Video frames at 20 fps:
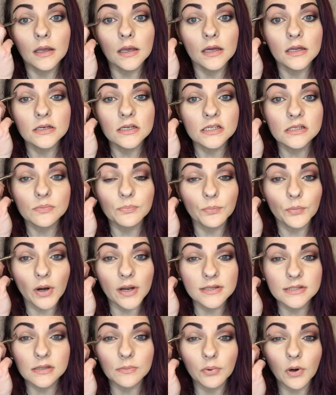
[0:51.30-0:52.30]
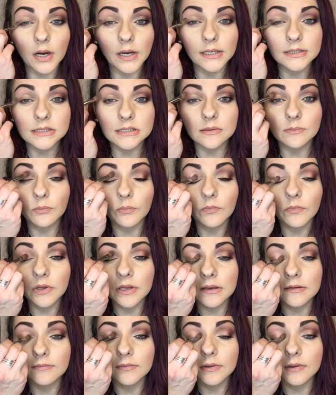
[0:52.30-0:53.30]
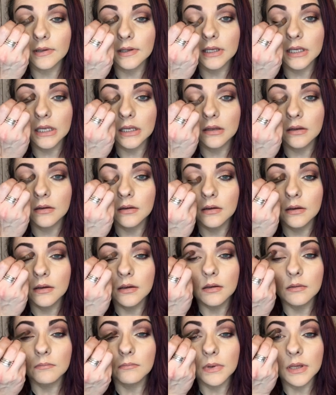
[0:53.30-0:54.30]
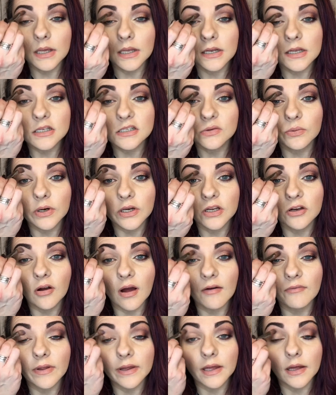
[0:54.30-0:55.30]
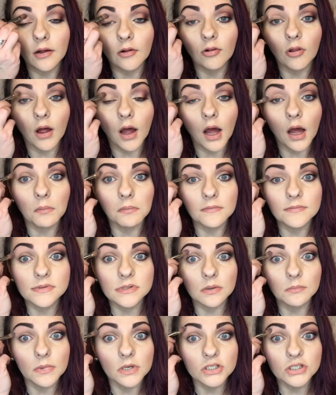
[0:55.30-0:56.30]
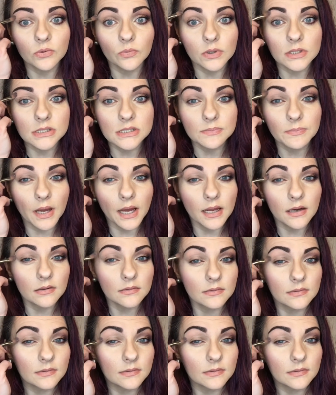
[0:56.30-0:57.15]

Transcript: It just spreads the product evenly, making it to where you don't have like a glob of so much in one spot.